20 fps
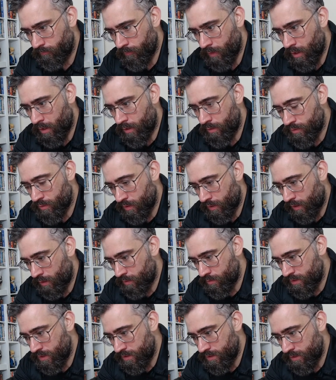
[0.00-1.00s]
Oh, so it
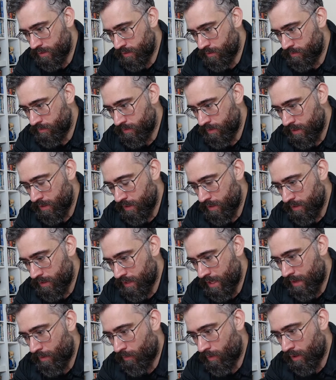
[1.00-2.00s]
goes into
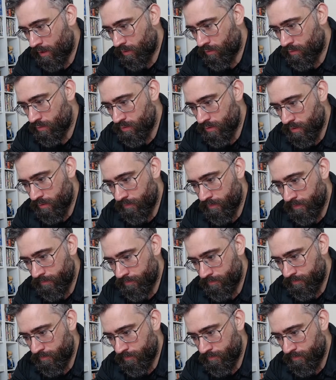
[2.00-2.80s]
that when I cross over.